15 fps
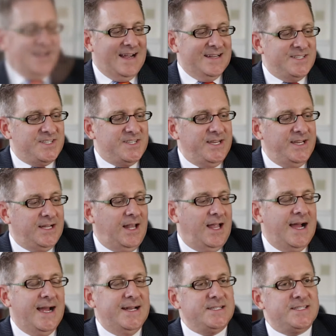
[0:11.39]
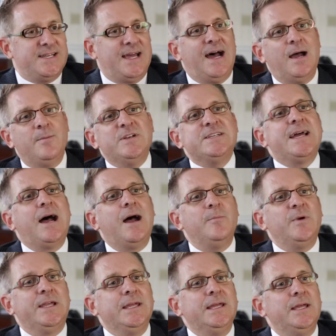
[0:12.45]
I see clients time and
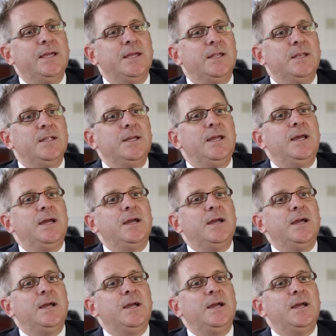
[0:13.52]
time again